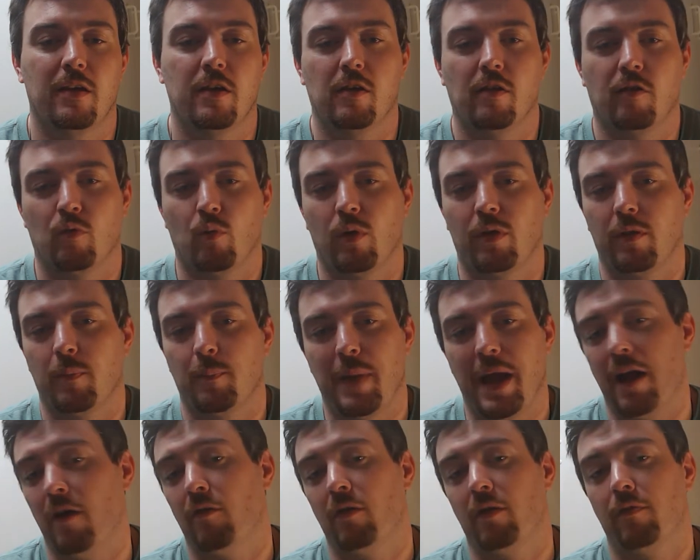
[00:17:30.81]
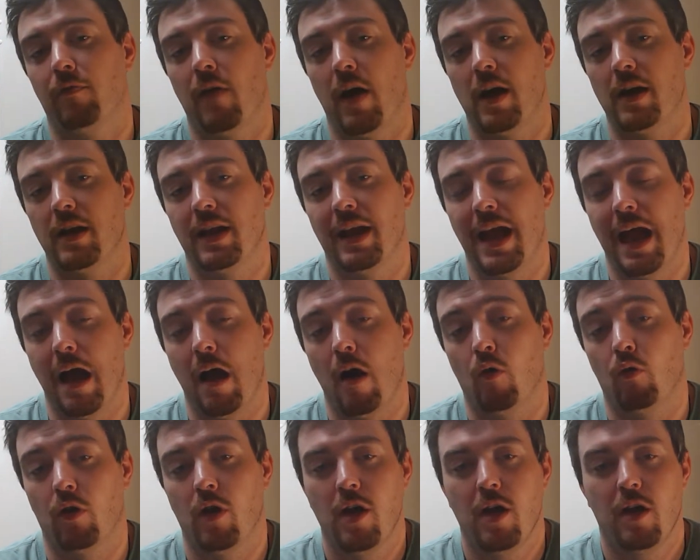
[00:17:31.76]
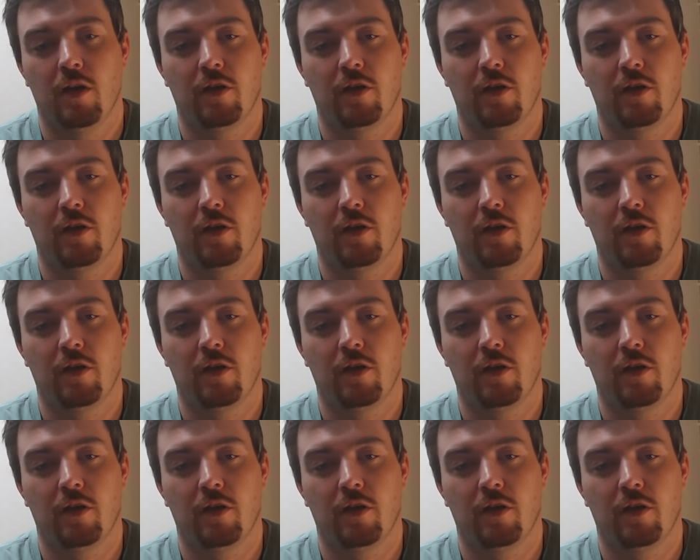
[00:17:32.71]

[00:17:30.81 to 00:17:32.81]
He doesn't want the parents finding out.